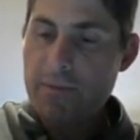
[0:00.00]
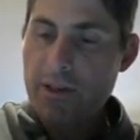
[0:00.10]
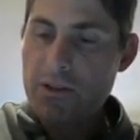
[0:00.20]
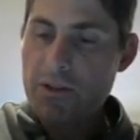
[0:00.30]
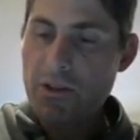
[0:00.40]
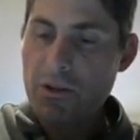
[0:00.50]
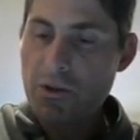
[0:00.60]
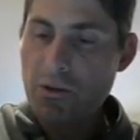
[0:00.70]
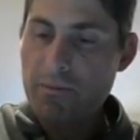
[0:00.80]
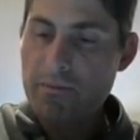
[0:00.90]
It's just a
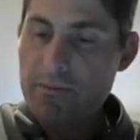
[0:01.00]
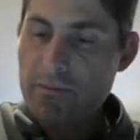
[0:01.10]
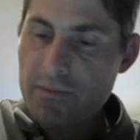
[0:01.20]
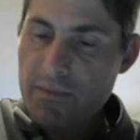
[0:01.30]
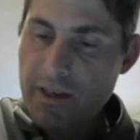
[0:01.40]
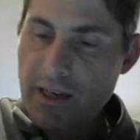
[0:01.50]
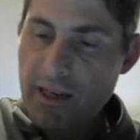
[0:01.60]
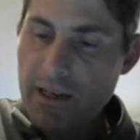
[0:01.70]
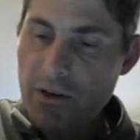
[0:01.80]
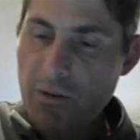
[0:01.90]
little
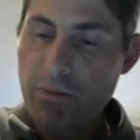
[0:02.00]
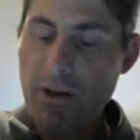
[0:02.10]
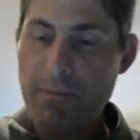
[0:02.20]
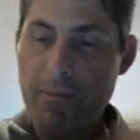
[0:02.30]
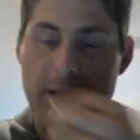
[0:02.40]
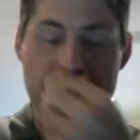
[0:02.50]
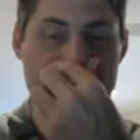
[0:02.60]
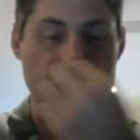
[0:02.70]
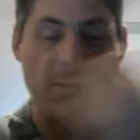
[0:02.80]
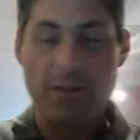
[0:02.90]
teeny little blip at
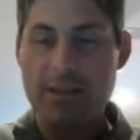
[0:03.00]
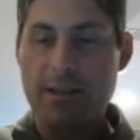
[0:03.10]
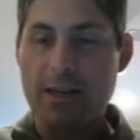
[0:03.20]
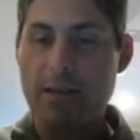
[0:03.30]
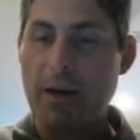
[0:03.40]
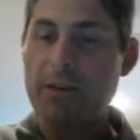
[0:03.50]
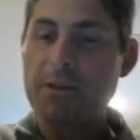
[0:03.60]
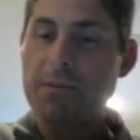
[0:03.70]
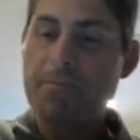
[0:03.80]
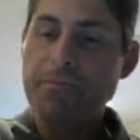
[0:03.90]
0. That's TMS.